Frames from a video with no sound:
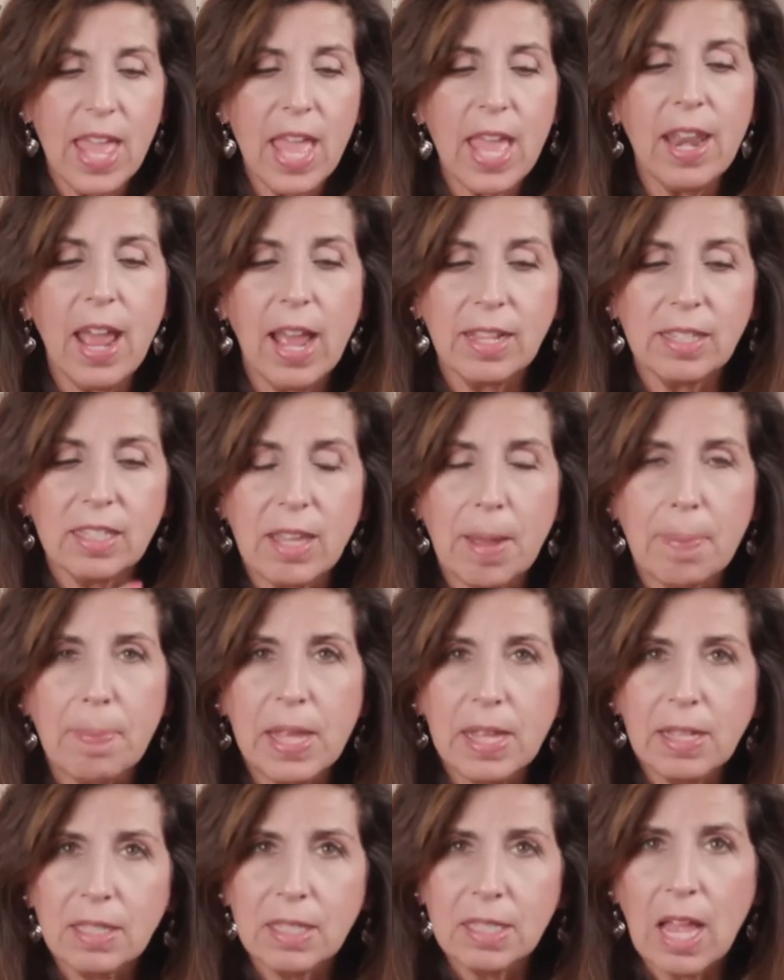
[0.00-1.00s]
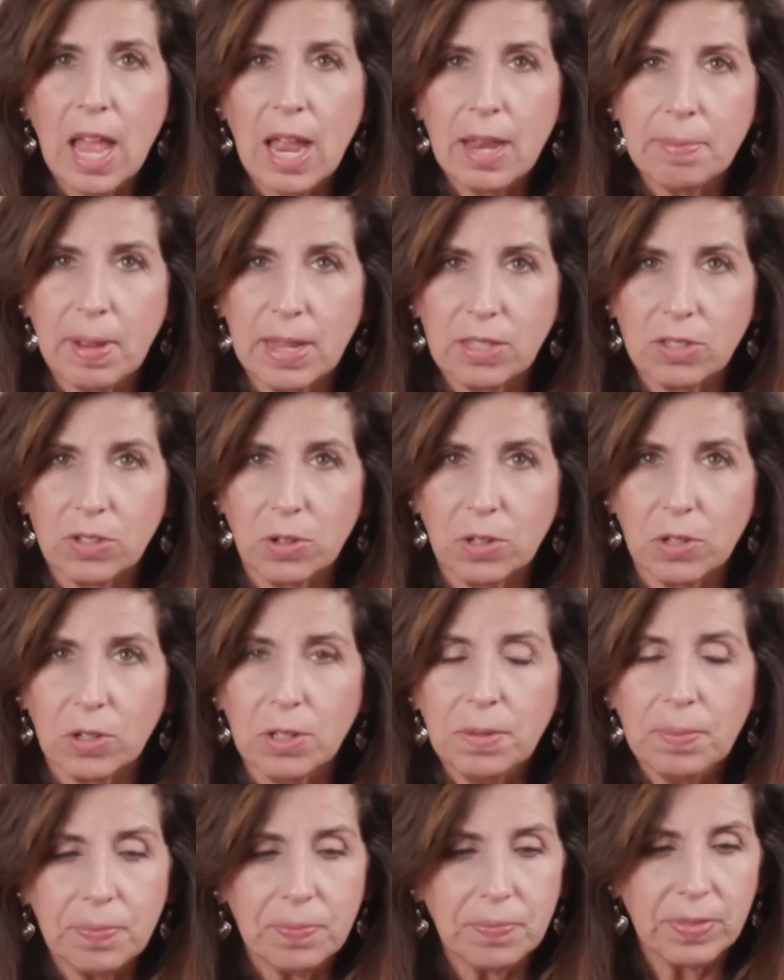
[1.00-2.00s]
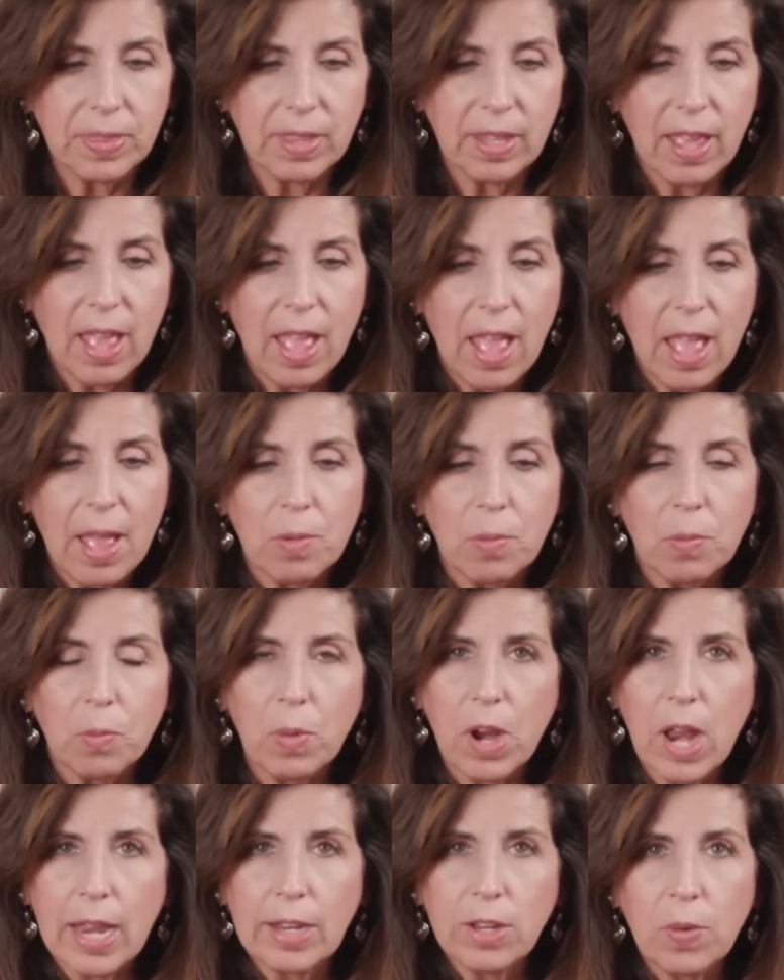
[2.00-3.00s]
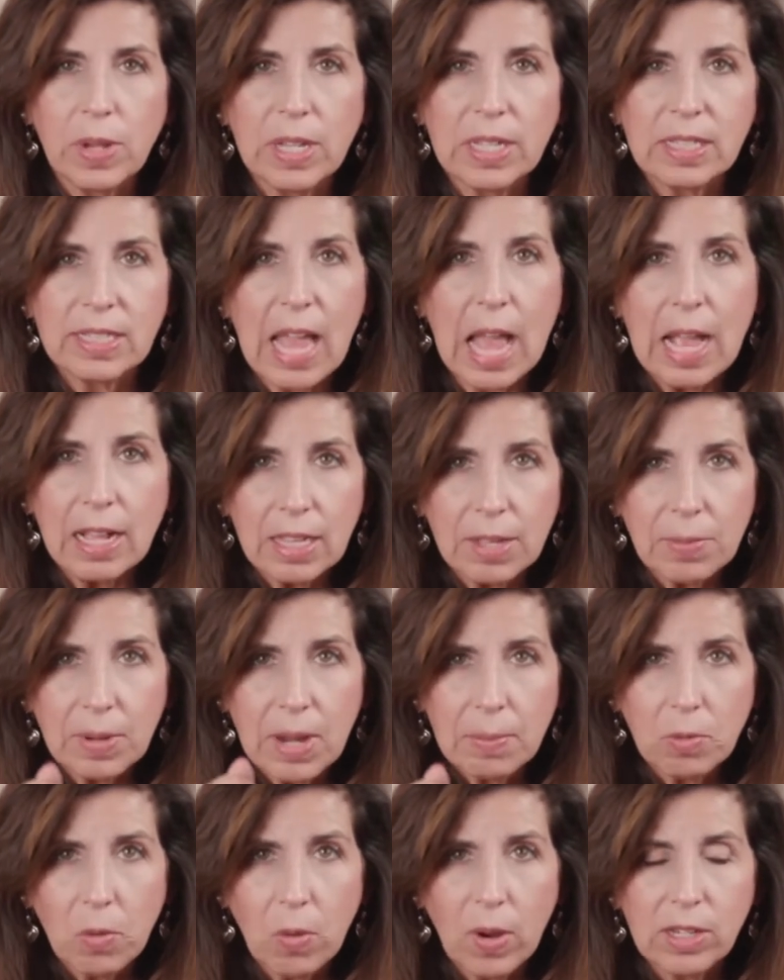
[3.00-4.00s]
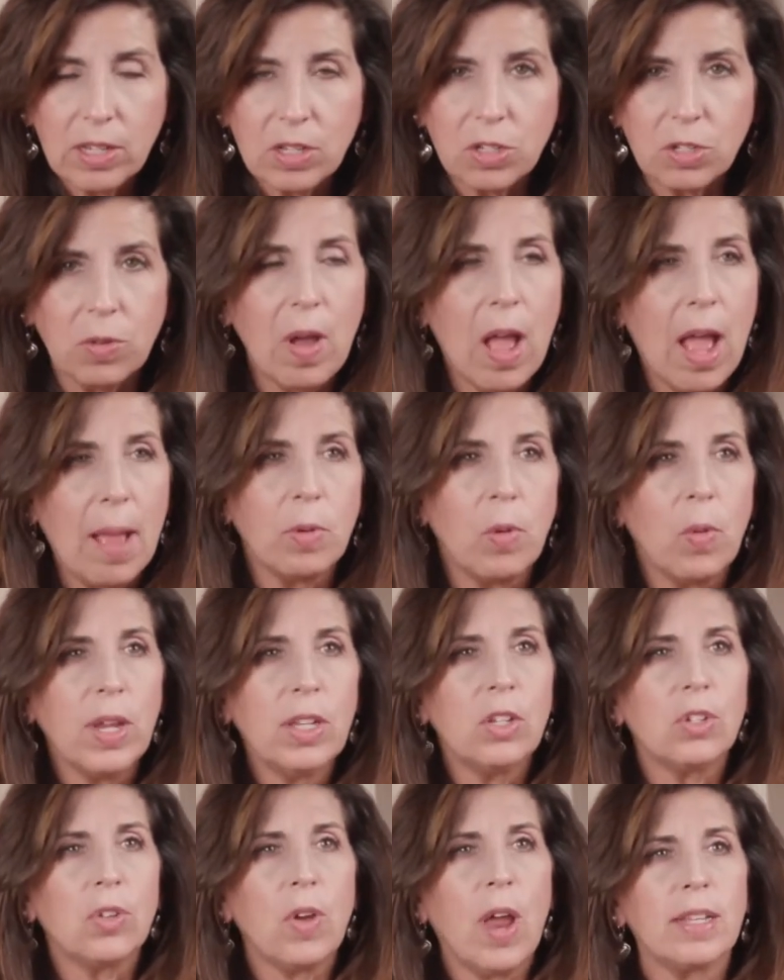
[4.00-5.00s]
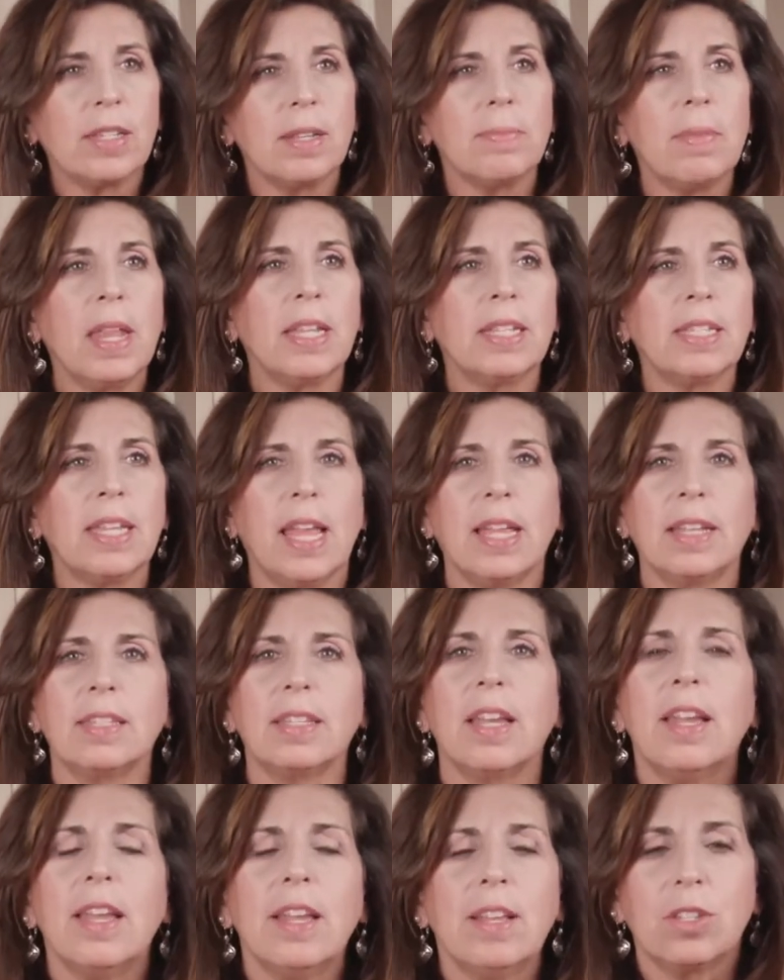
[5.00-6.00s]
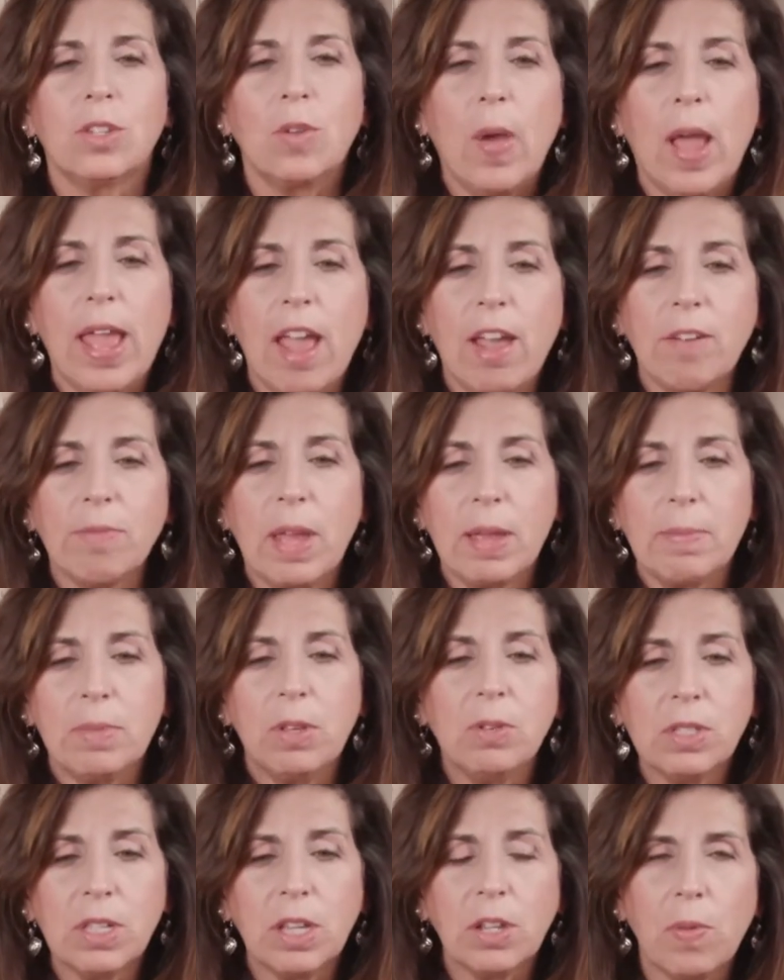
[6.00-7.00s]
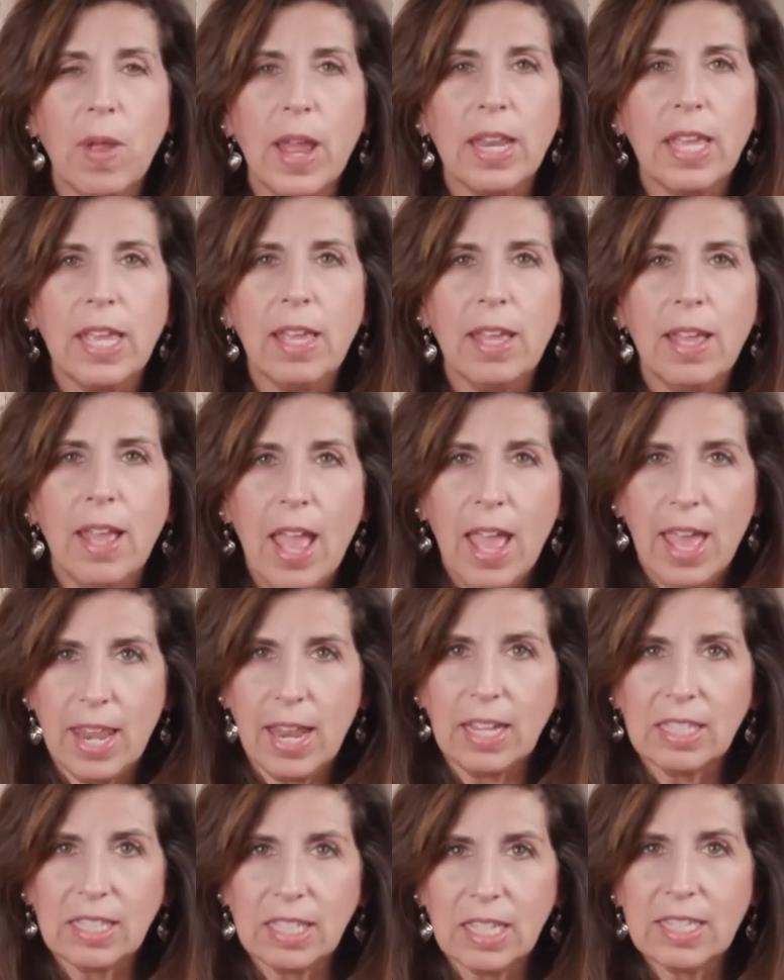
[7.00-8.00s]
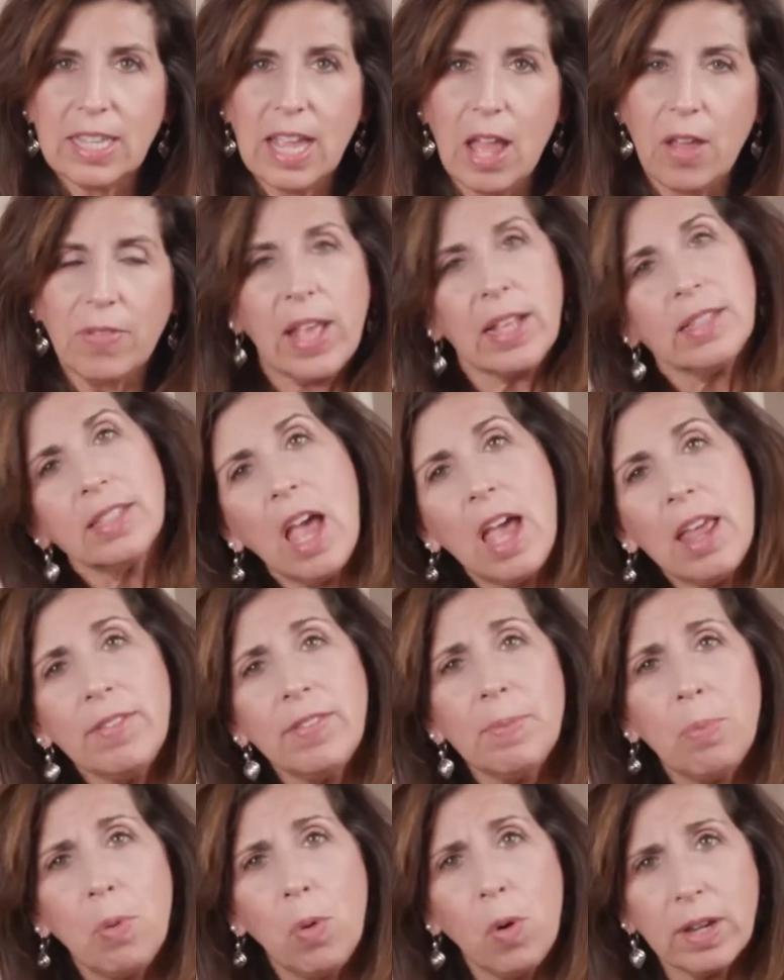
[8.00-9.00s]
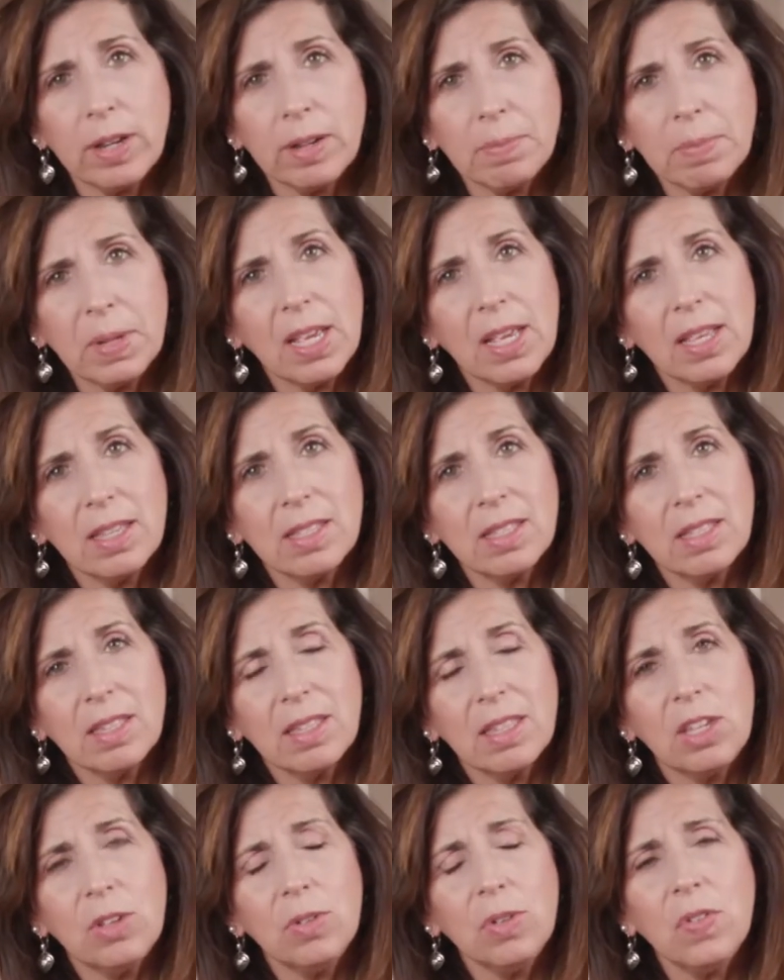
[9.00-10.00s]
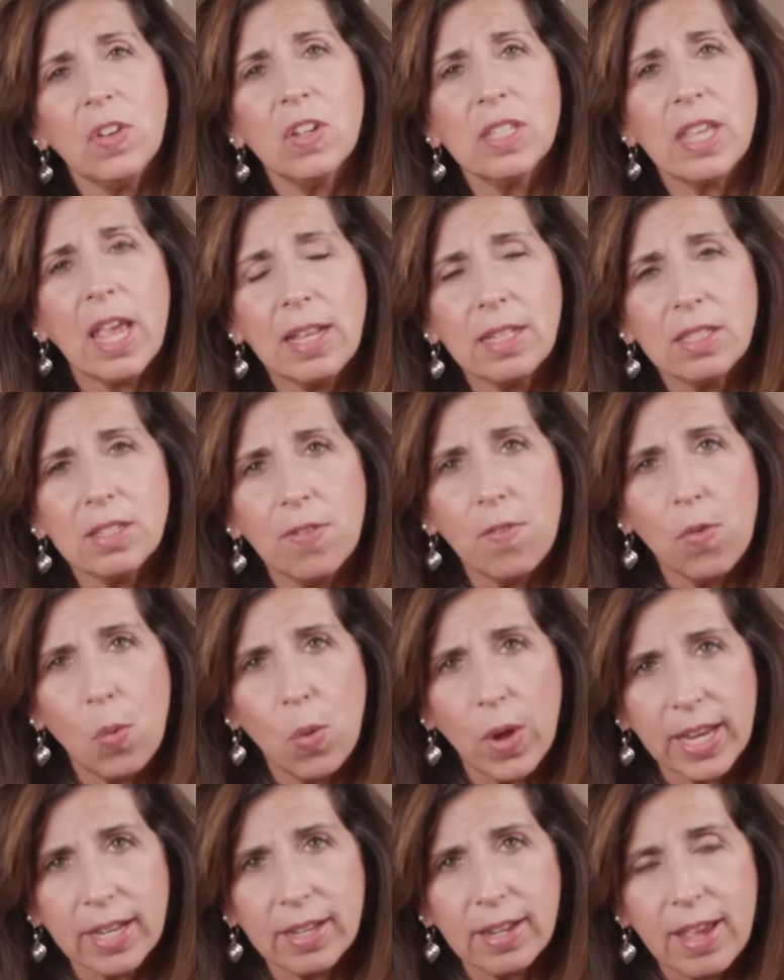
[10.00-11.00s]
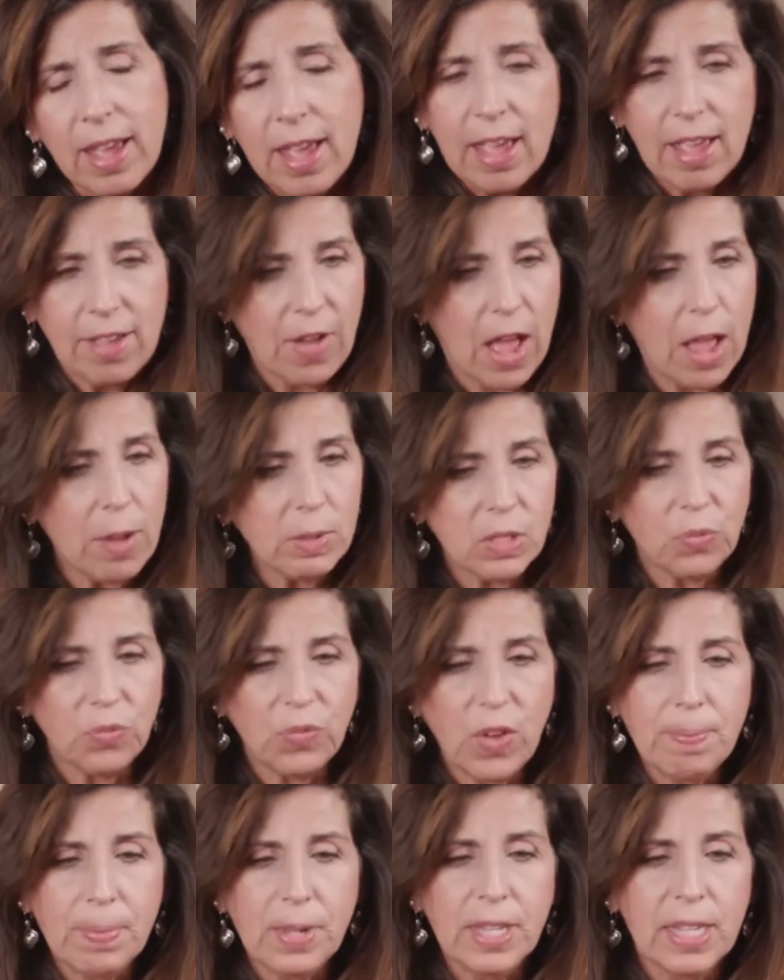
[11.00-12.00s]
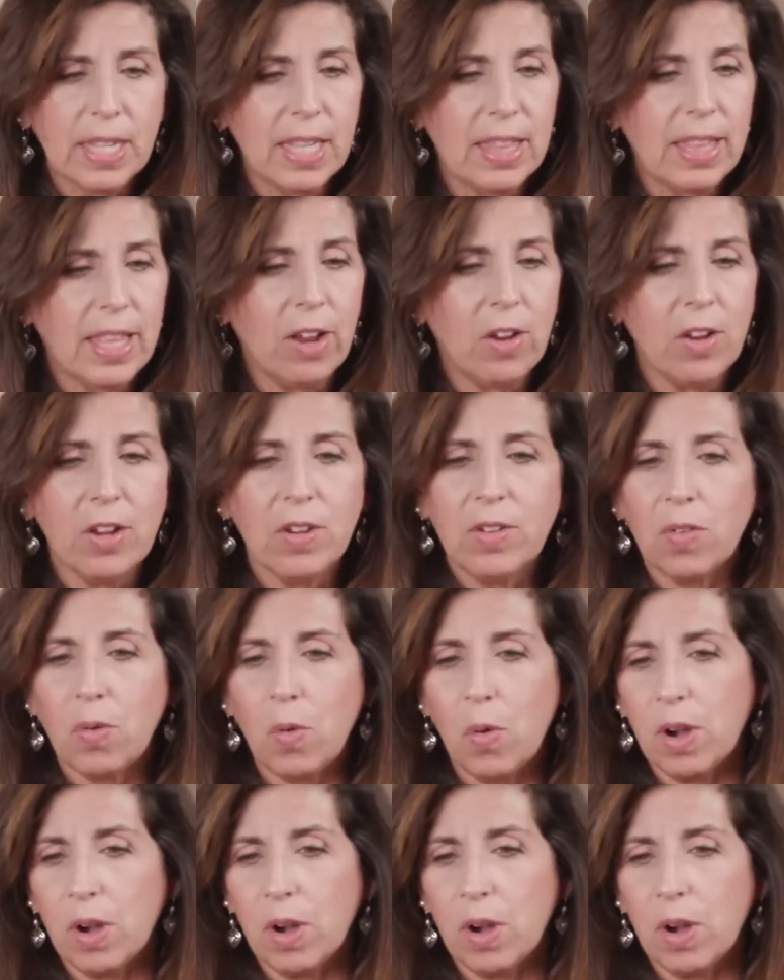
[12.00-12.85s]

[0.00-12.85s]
then I step inside my circle where I know exactly what I'm going to do. I'm going to try to meditate. So I have my music ready and I sit down. That's kind of important because the universe hates a void. If I was fumbling in there